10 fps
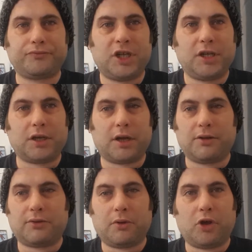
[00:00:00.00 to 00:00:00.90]
"Here you go.
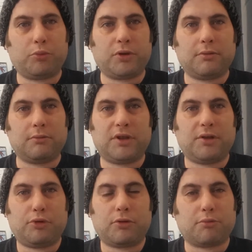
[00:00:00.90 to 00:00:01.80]
This will help you with
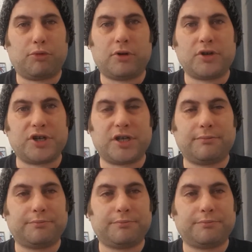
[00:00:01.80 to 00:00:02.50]
your book report and shit."